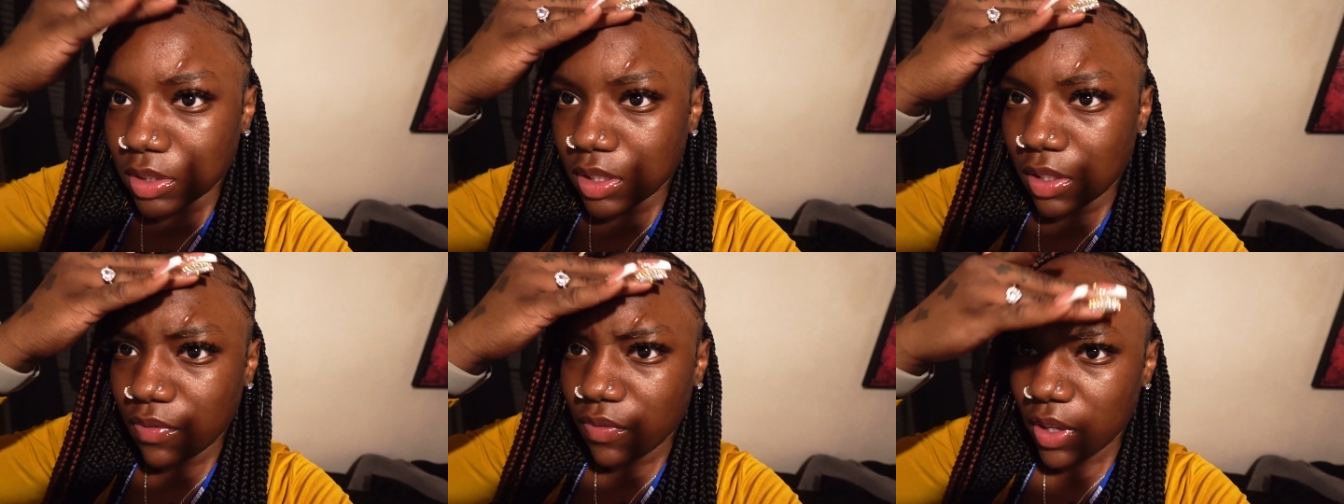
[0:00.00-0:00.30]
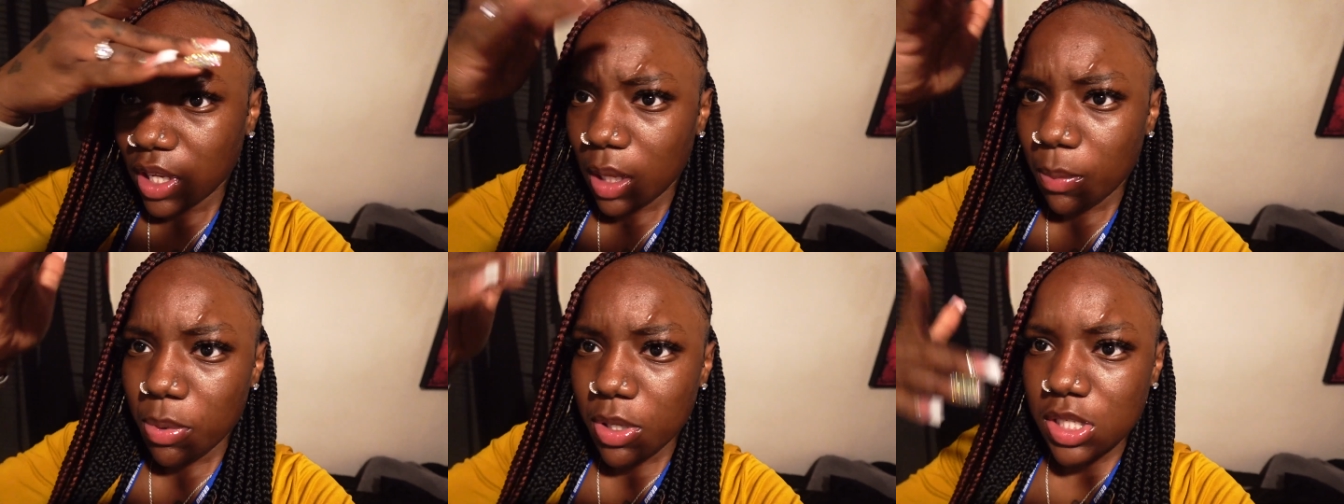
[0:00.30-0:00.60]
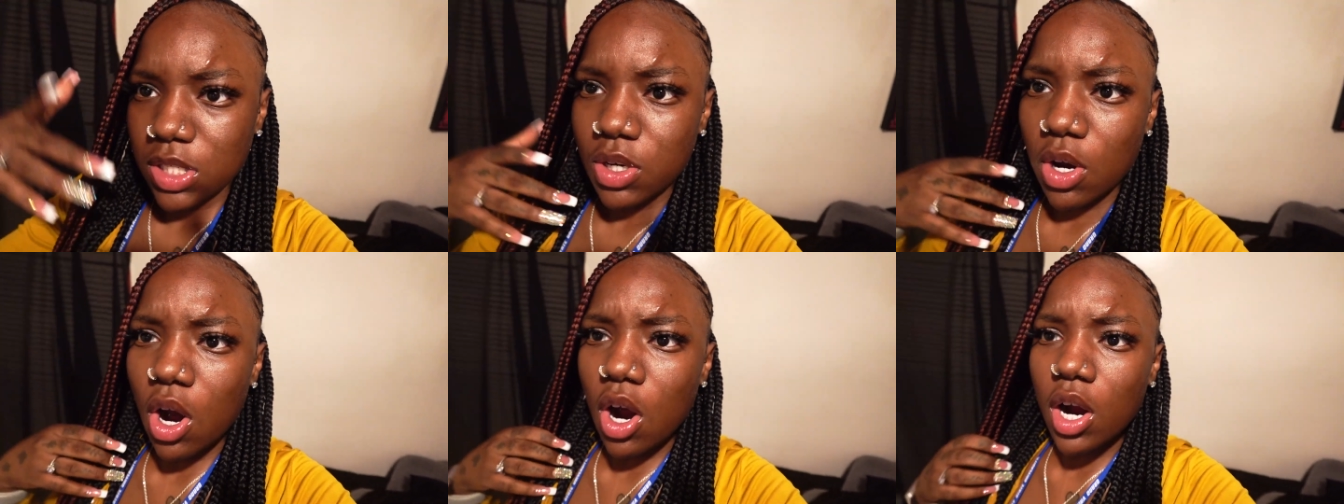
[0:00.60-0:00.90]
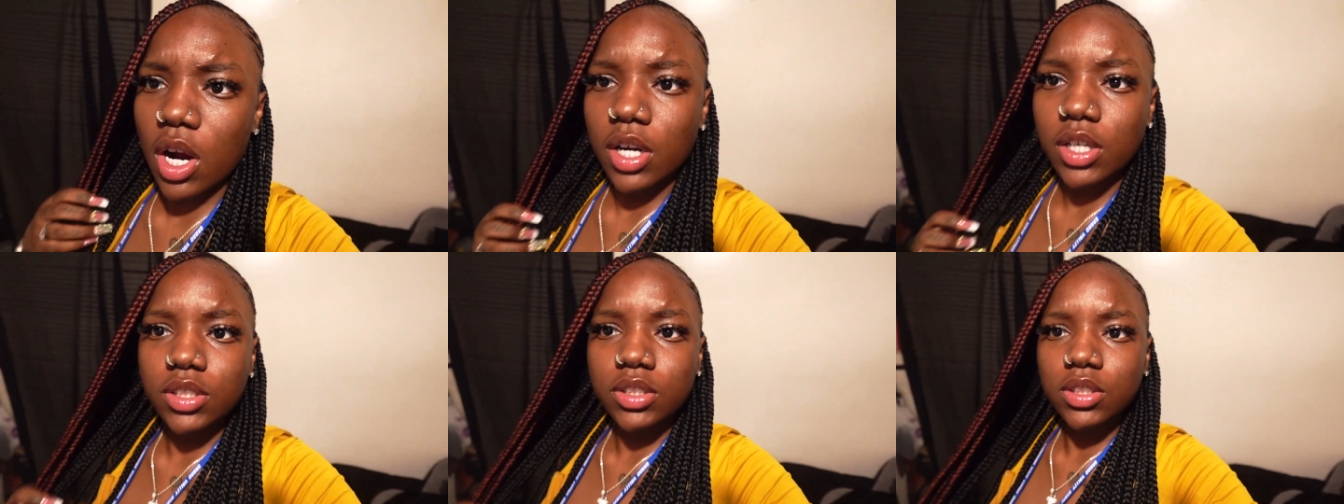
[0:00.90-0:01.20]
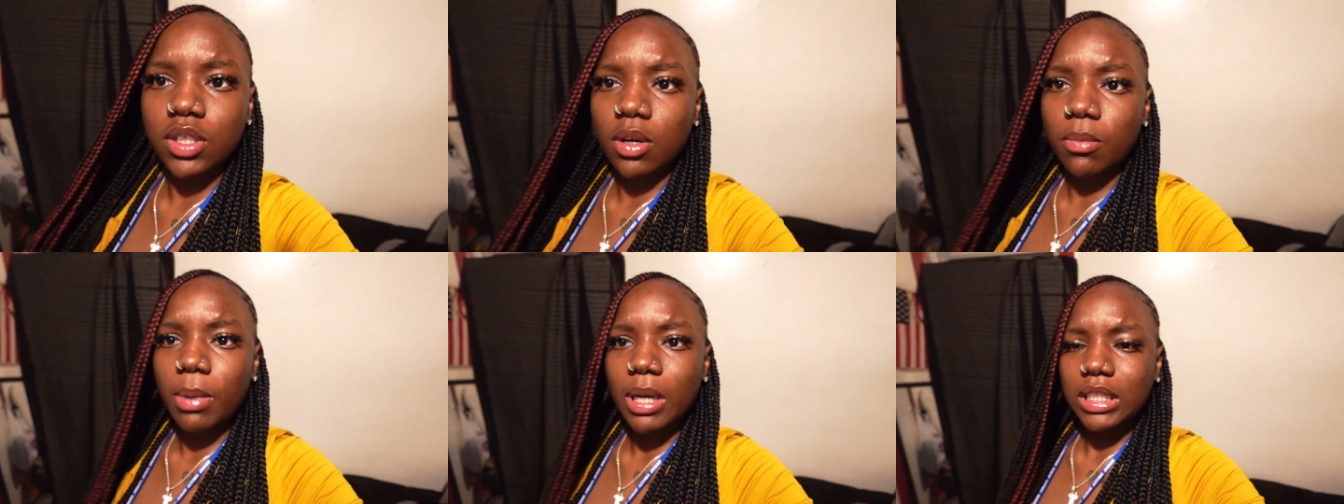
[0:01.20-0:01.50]
to fill up his cars
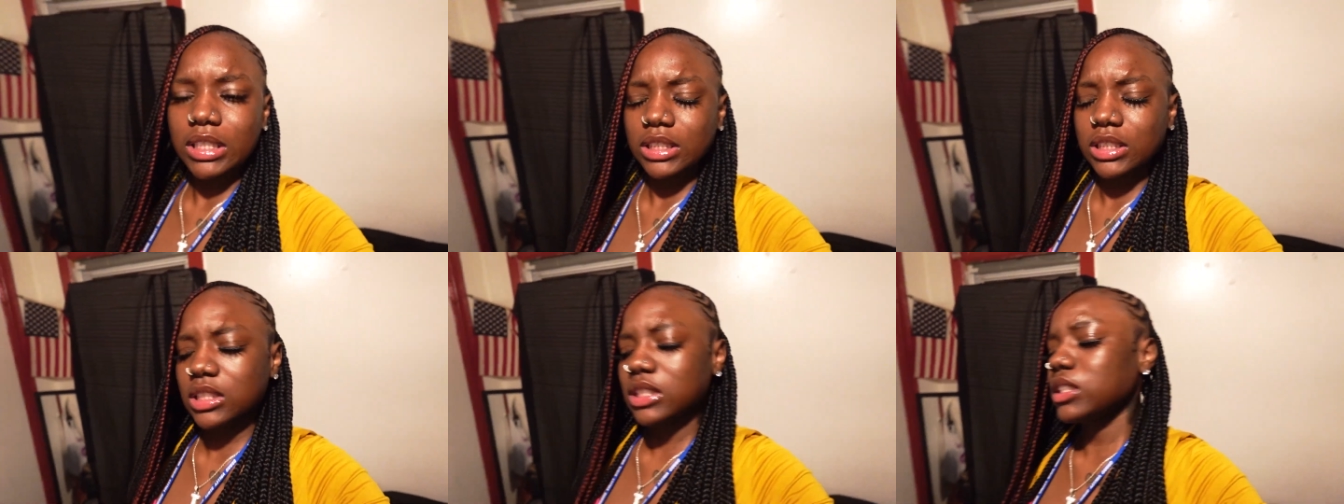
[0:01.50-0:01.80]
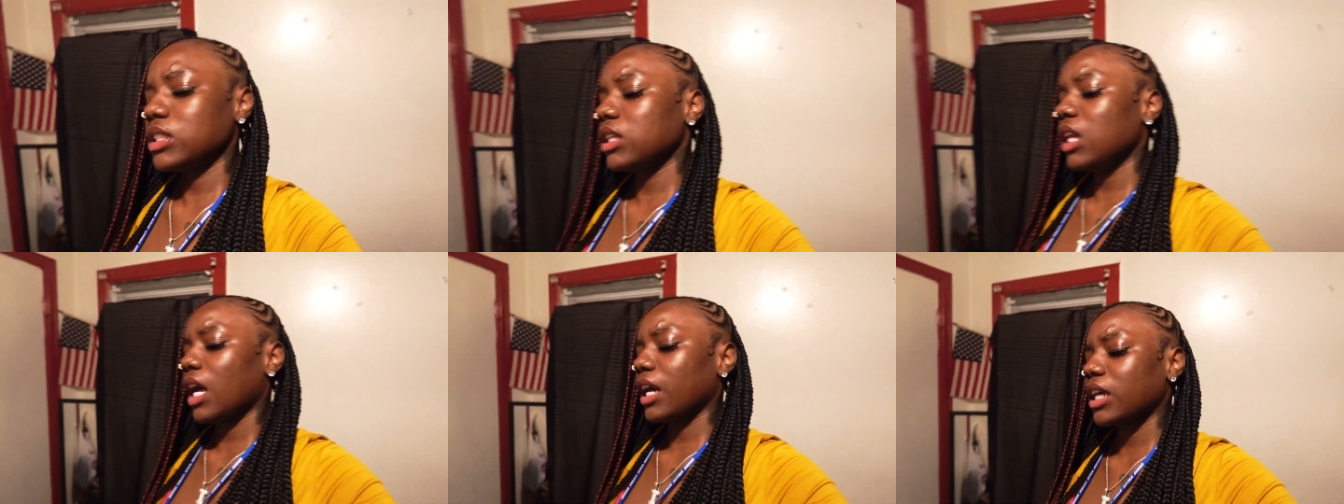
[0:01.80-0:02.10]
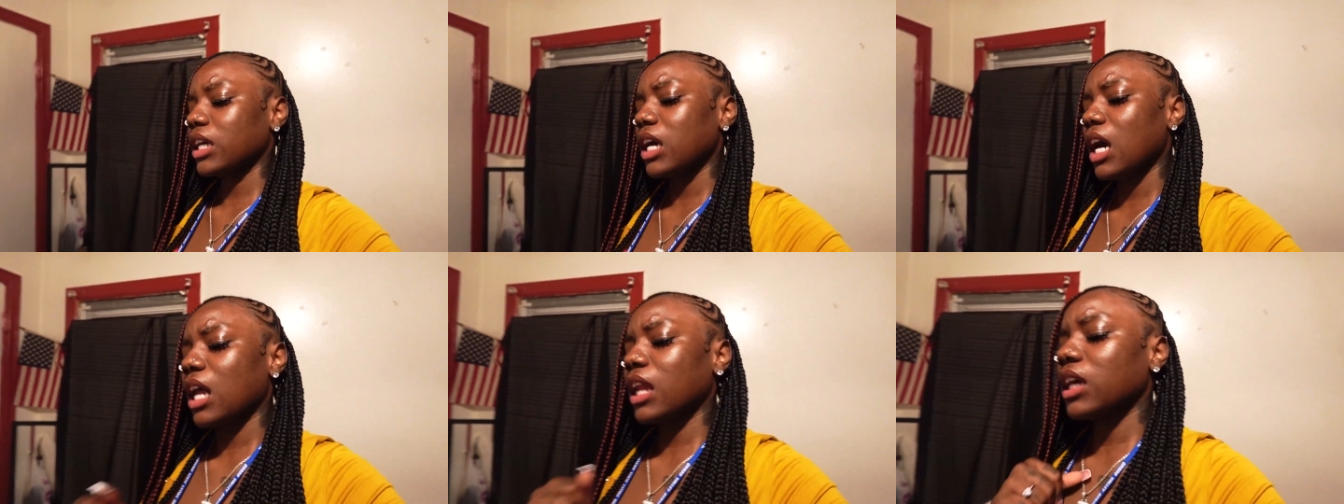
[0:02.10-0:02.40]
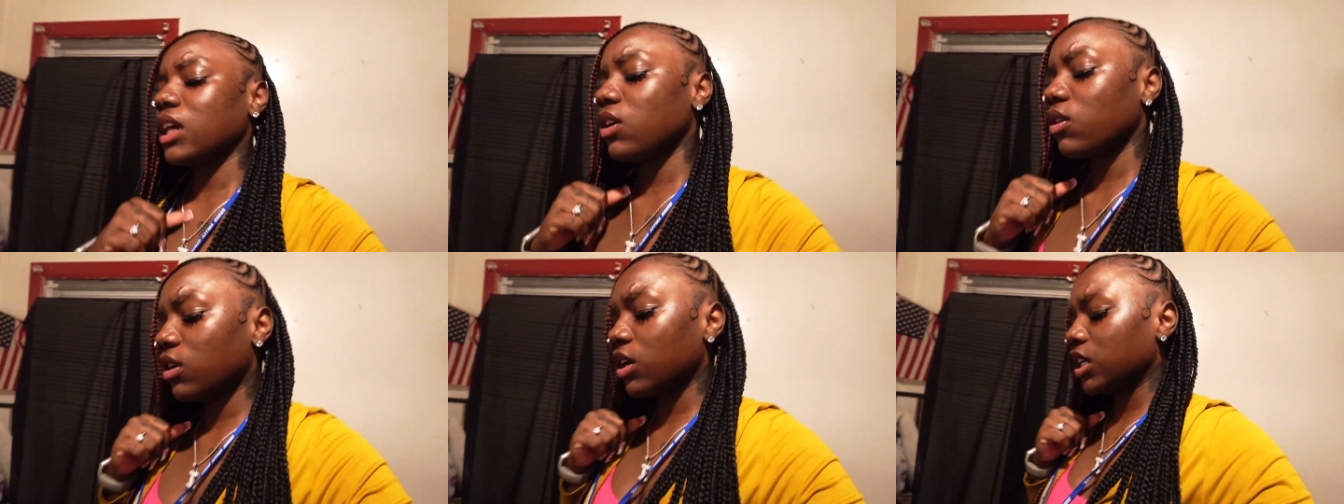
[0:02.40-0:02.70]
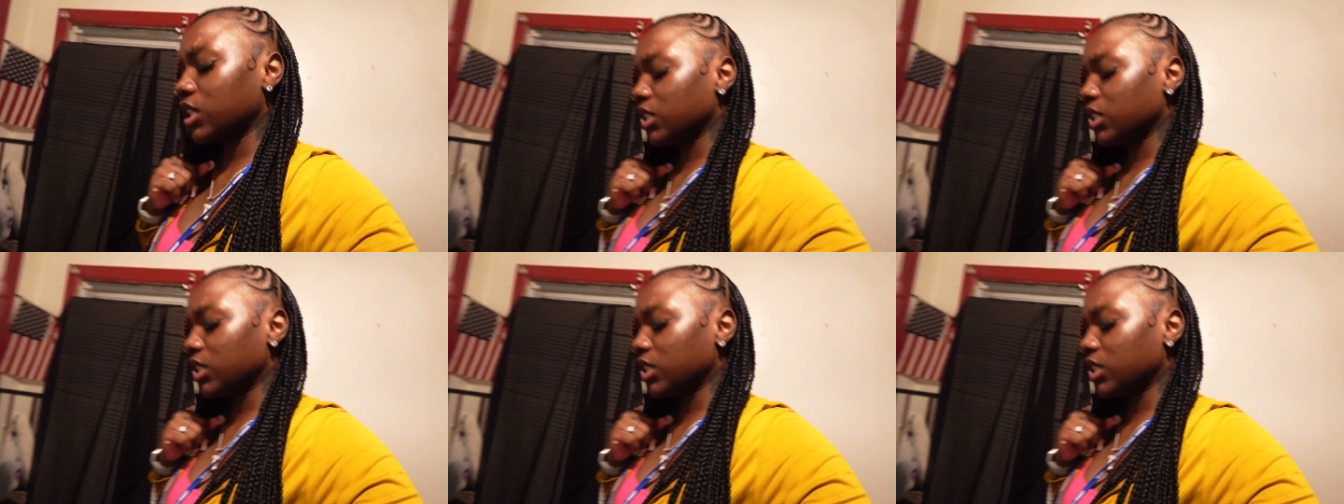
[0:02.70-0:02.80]
so basically like he got to get all